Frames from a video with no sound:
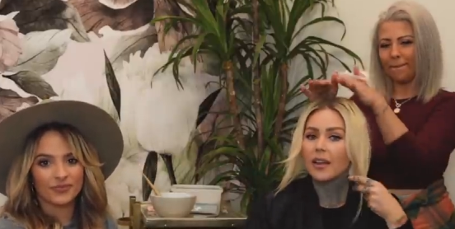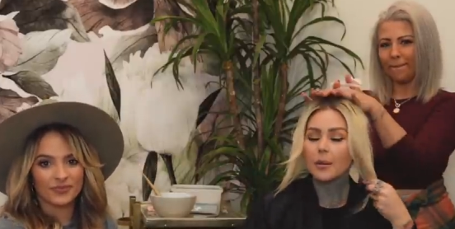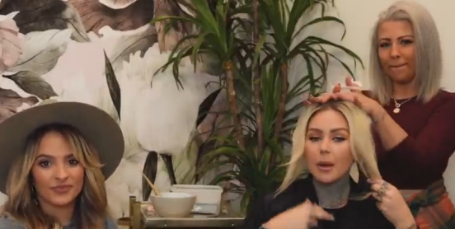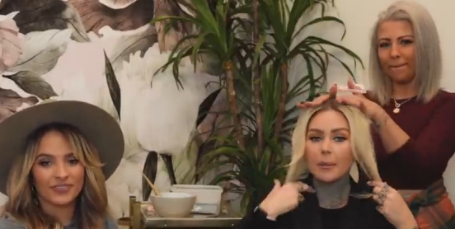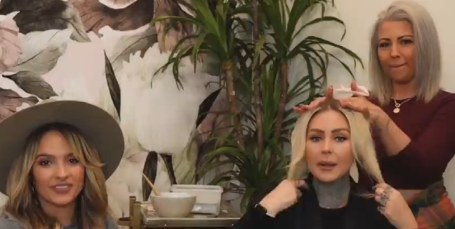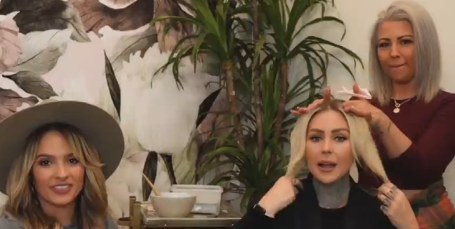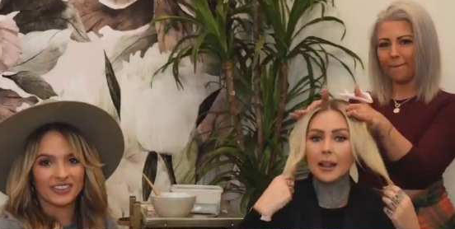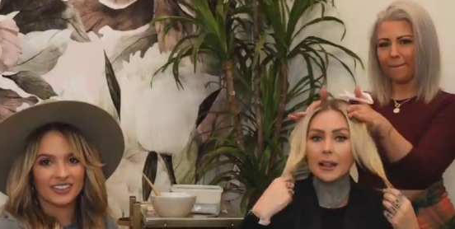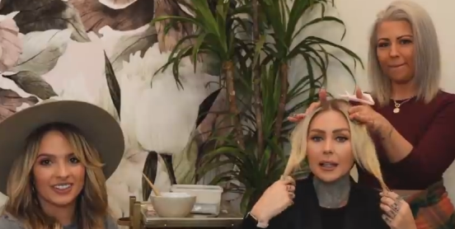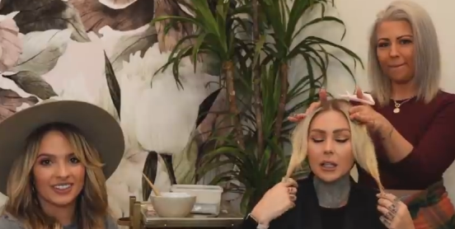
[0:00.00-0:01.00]
Speaker 1: it might be a
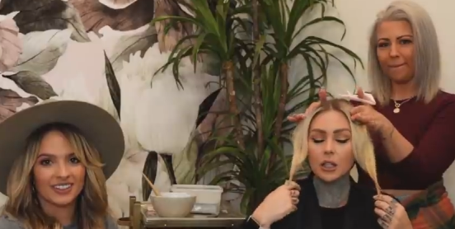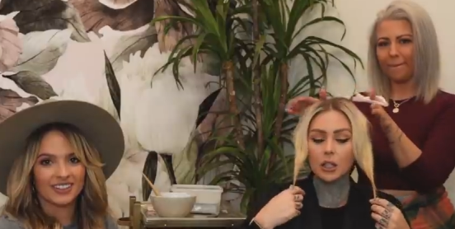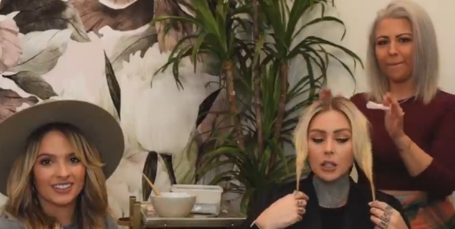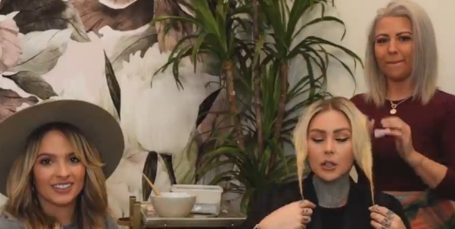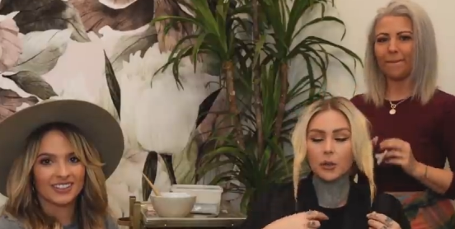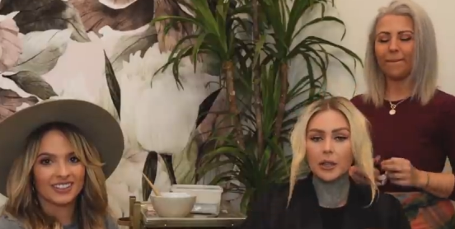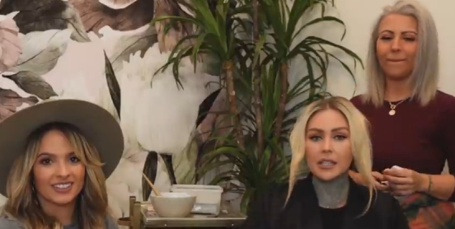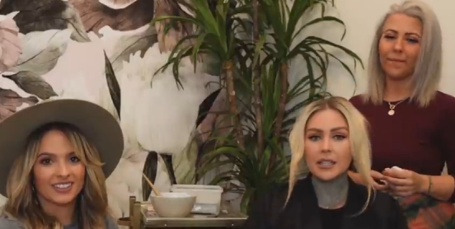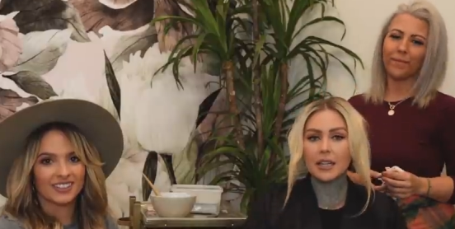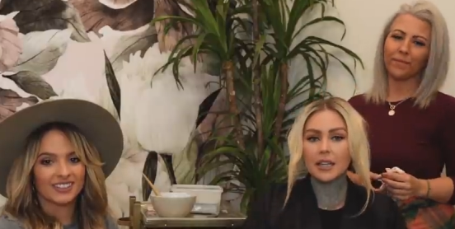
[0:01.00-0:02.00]
little
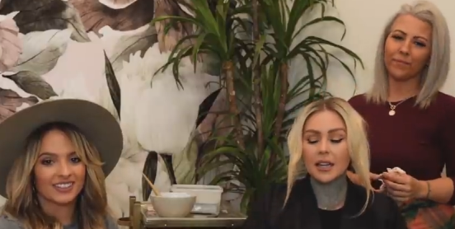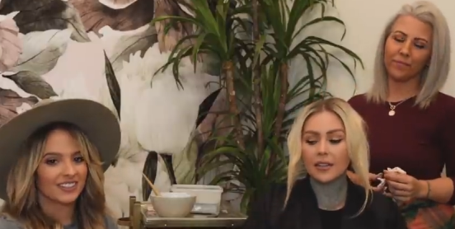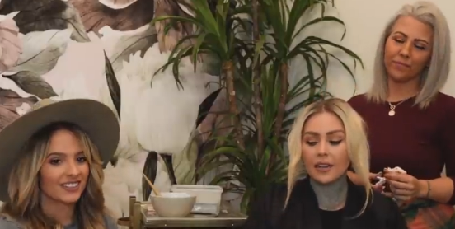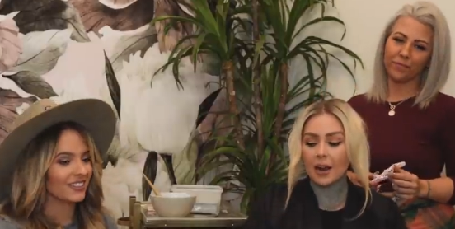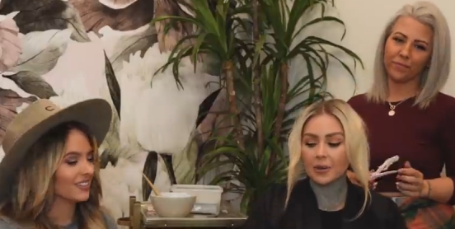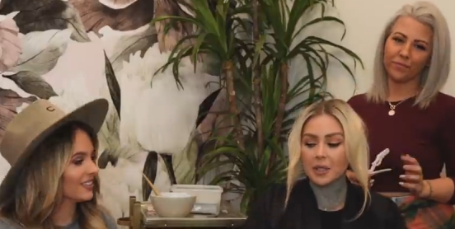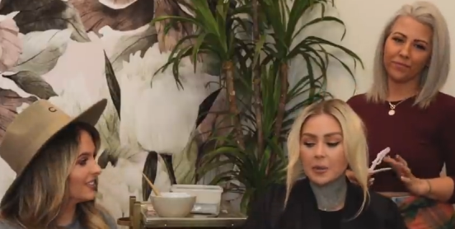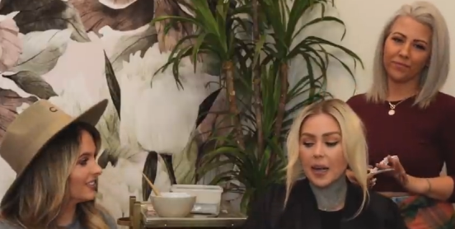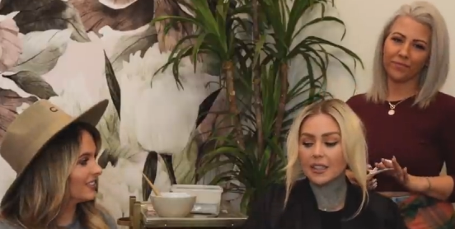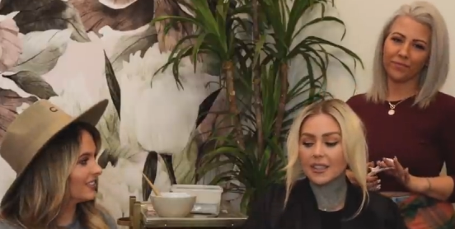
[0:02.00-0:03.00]
noisy in that
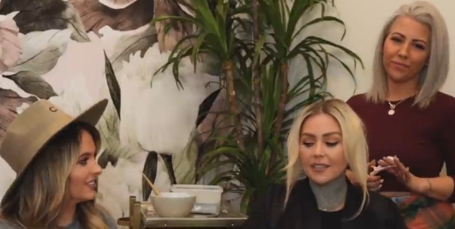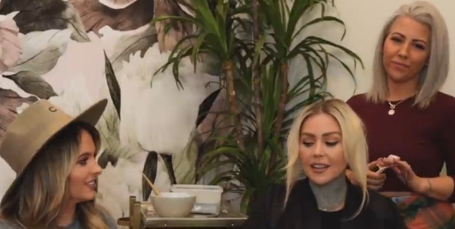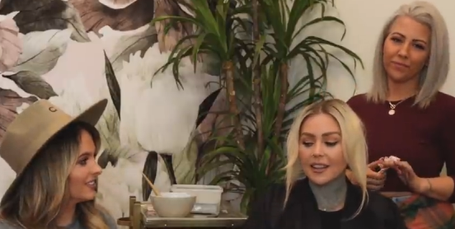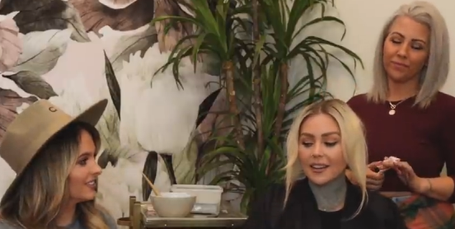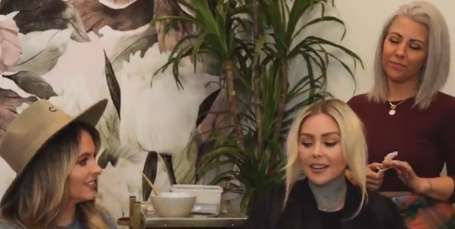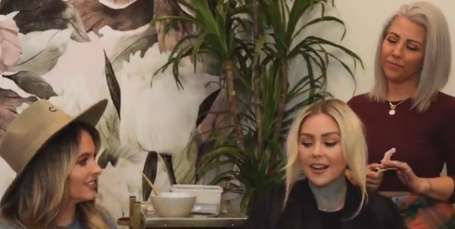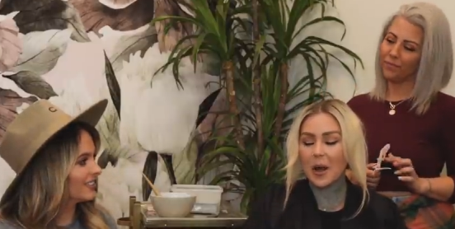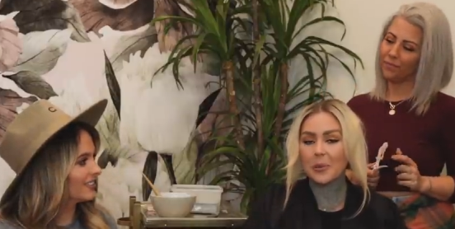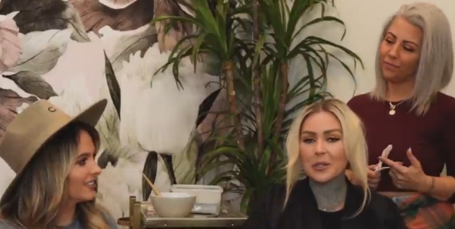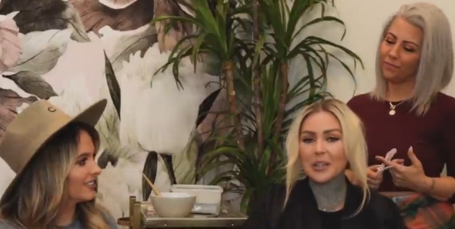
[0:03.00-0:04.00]
respect. And
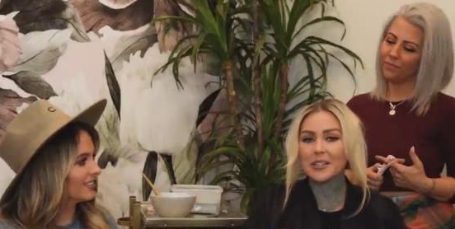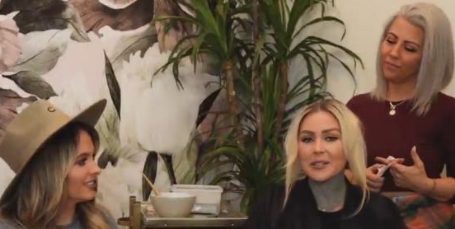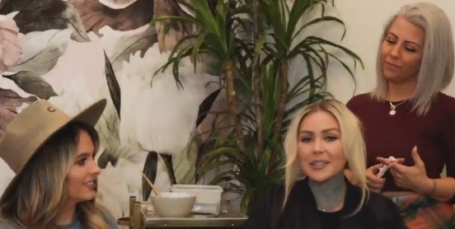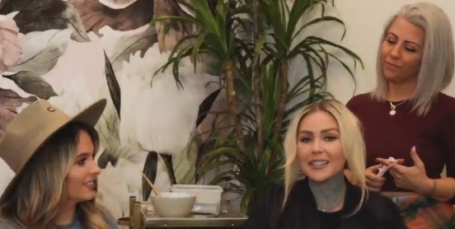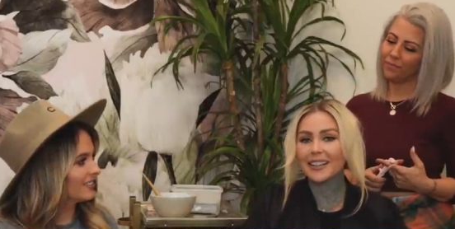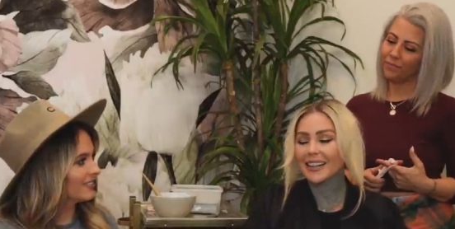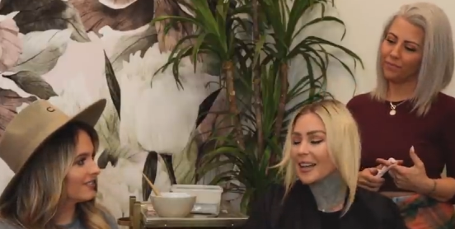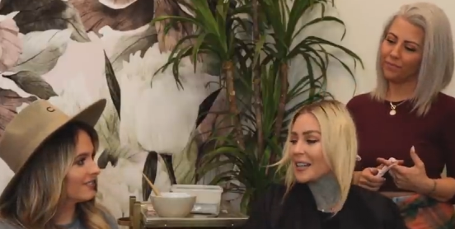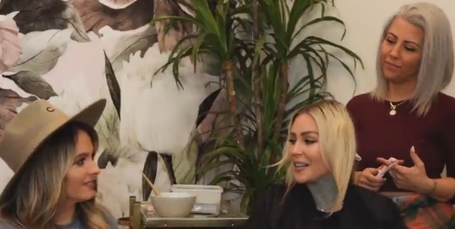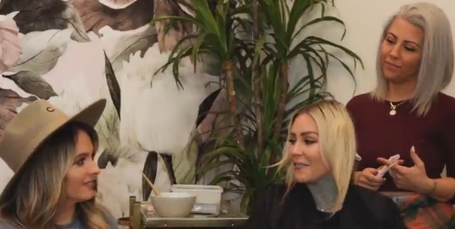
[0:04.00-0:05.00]
then, do you guys notice anything
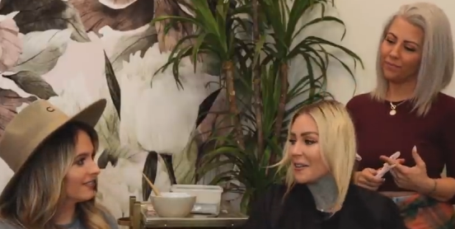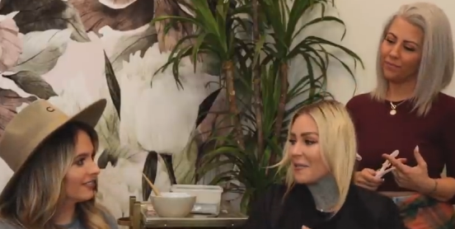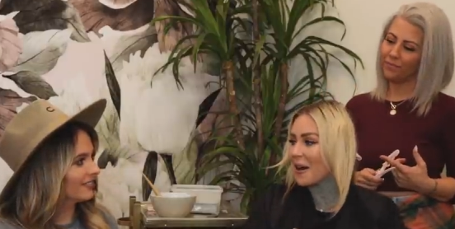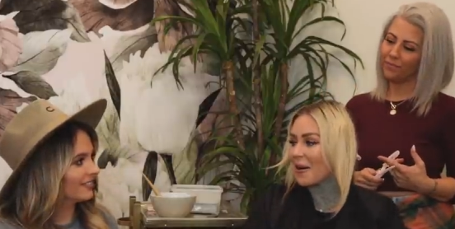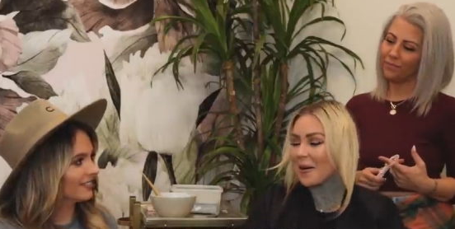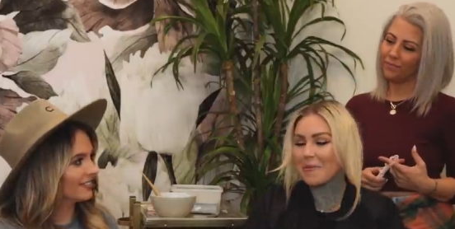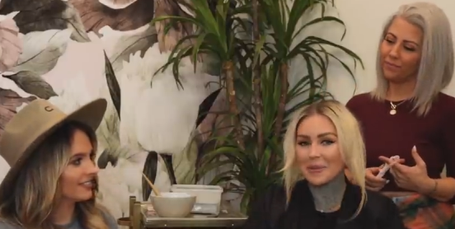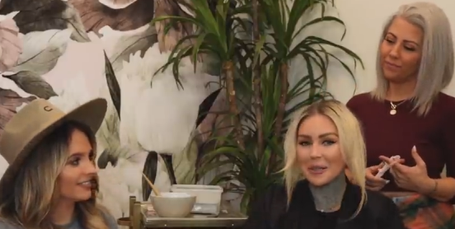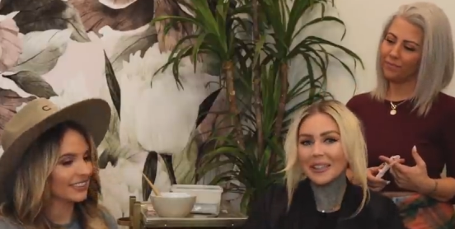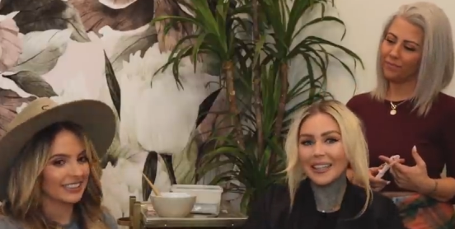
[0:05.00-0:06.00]
different about
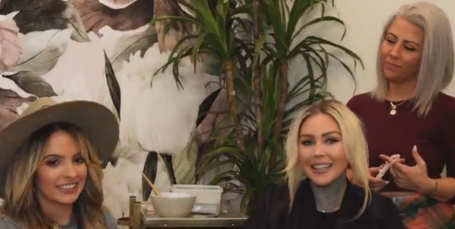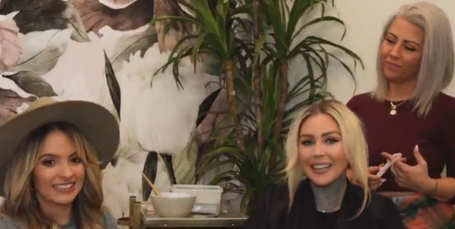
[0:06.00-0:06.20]
Brooklyn?